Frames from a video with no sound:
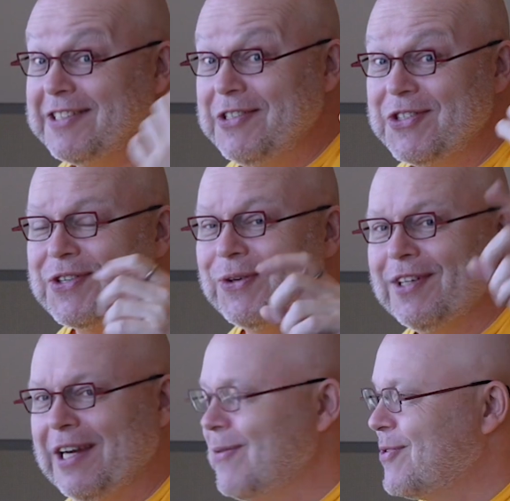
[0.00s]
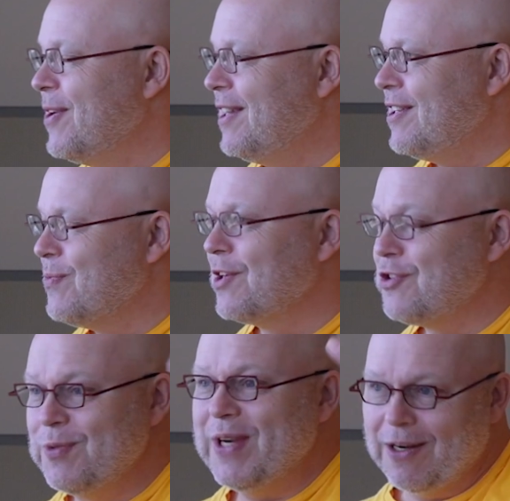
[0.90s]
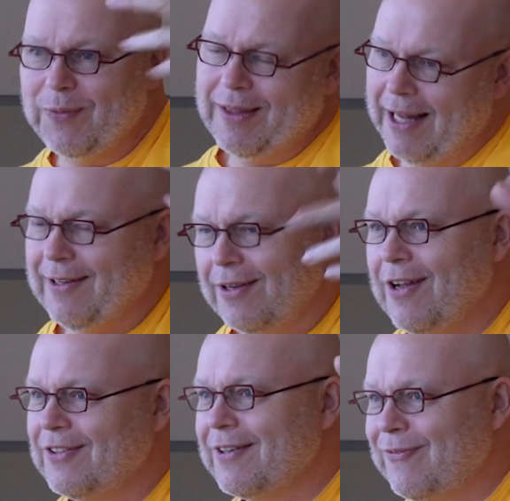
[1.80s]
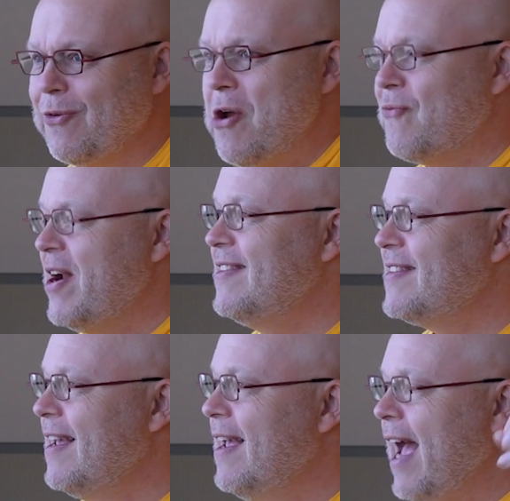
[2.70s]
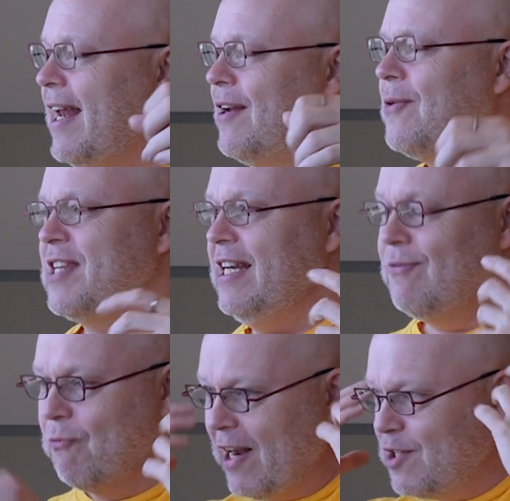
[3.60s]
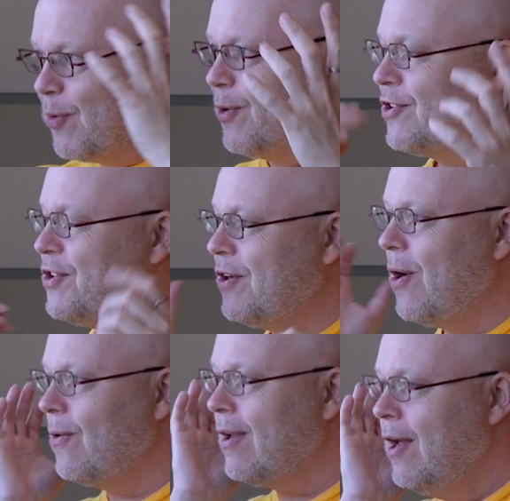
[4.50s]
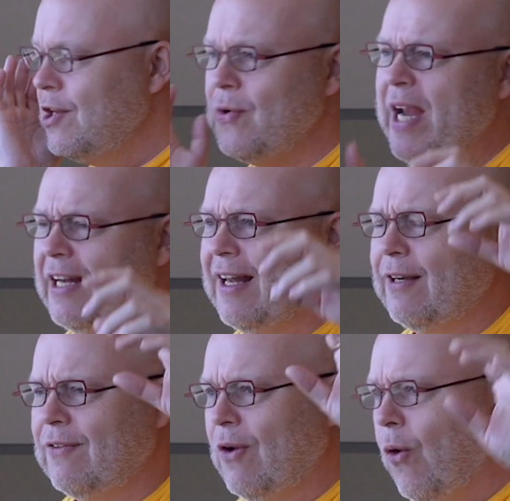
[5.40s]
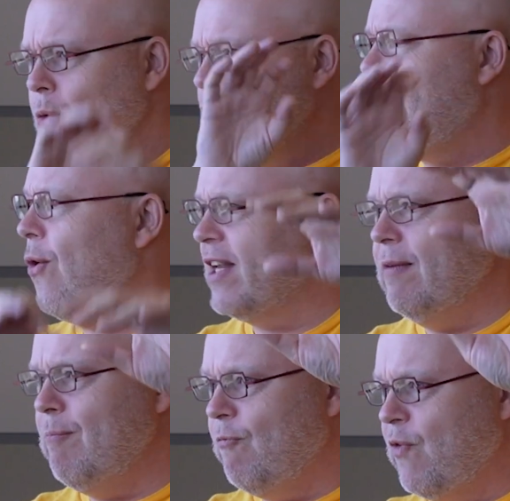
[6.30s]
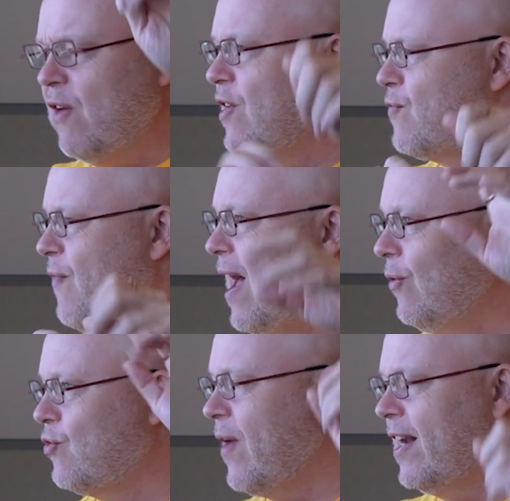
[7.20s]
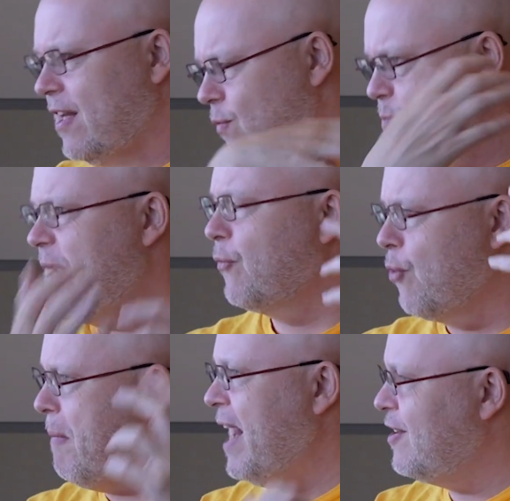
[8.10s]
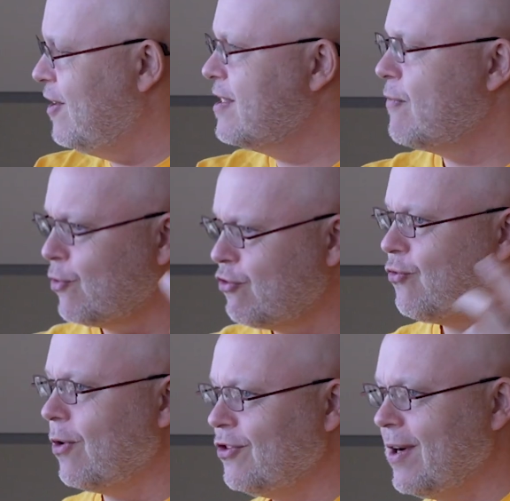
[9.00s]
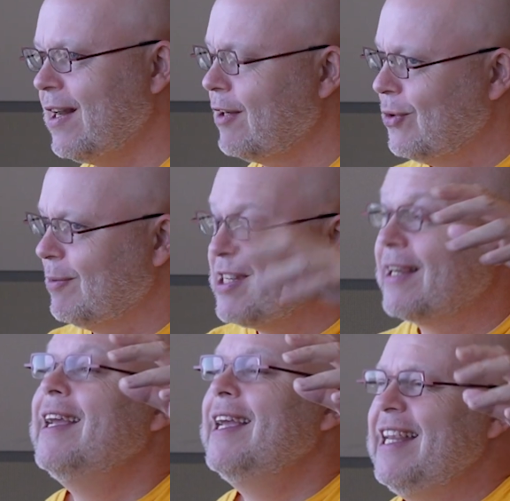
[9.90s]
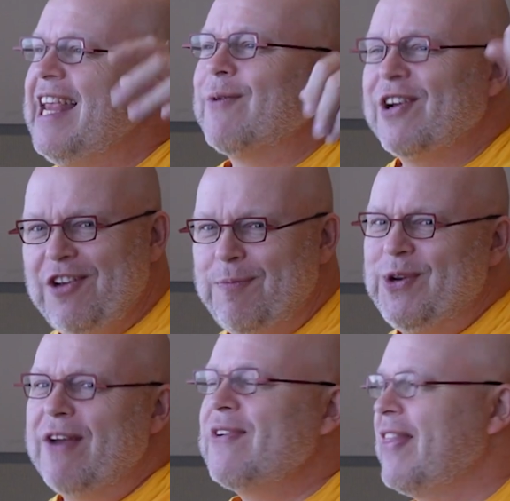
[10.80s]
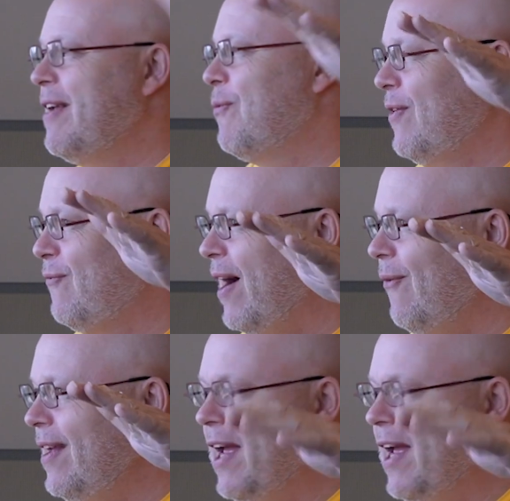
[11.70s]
actually just earlier, I was running this workshop together with like another friend, and I noticed he writes production code, mm-hmm. so he had like all the code in various files, right? That was better for maintenance and for structure, and I told him, it's like, yeah, we're gonna put everything in one file,